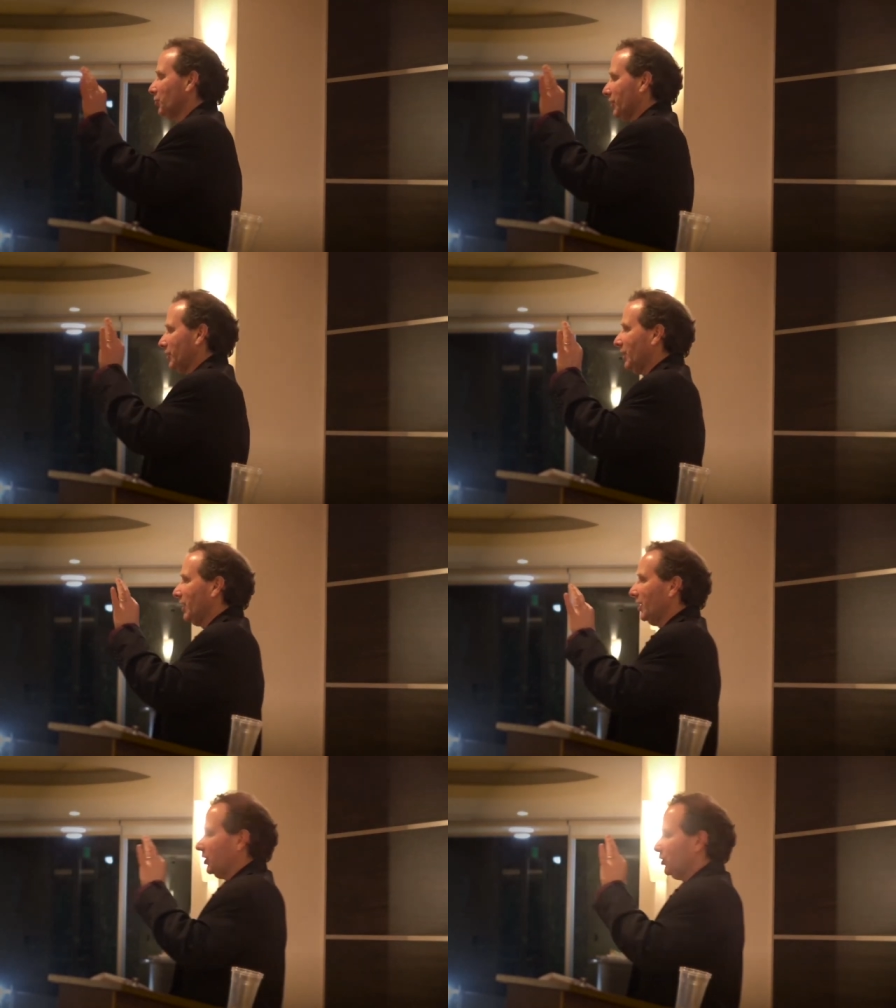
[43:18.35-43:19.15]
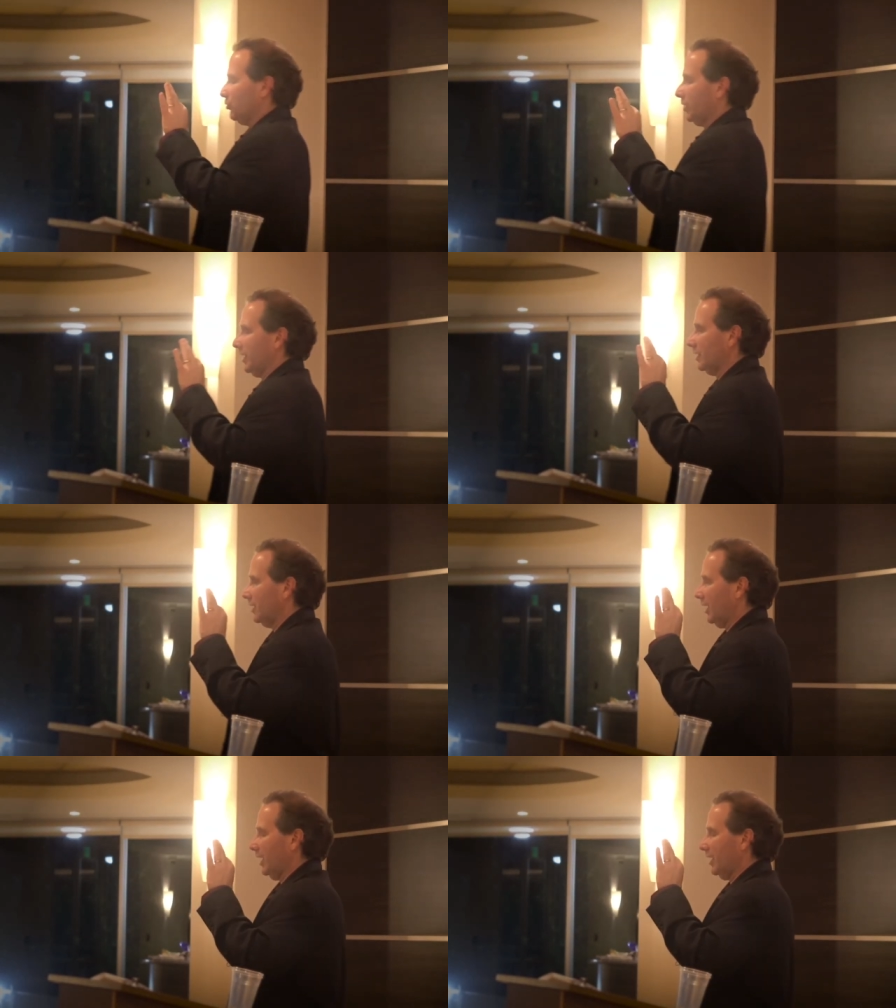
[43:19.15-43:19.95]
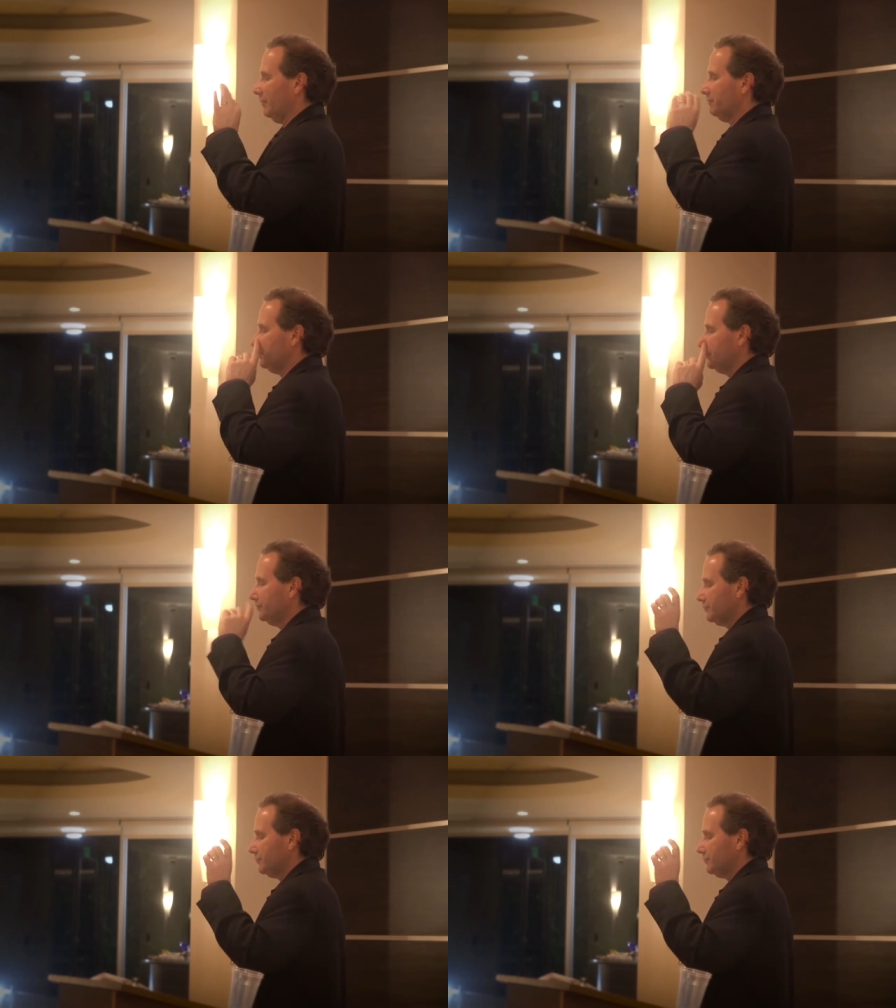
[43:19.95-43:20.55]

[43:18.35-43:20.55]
You can, you can, um,